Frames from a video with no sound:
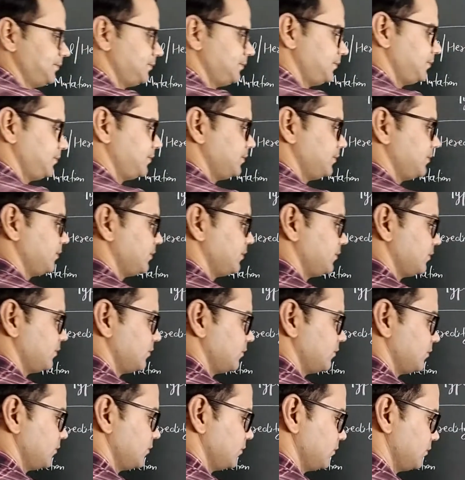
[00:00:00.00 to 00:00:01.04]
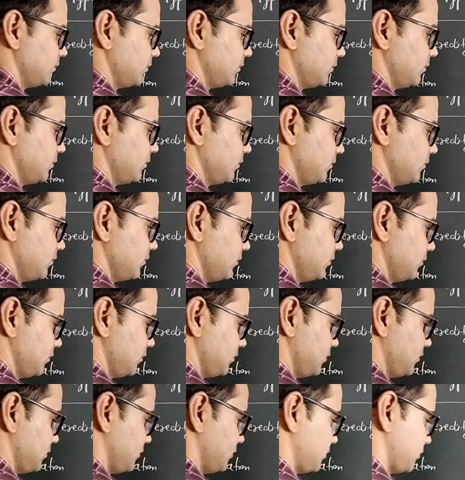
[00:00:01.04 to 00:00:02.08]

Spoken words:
[no speech]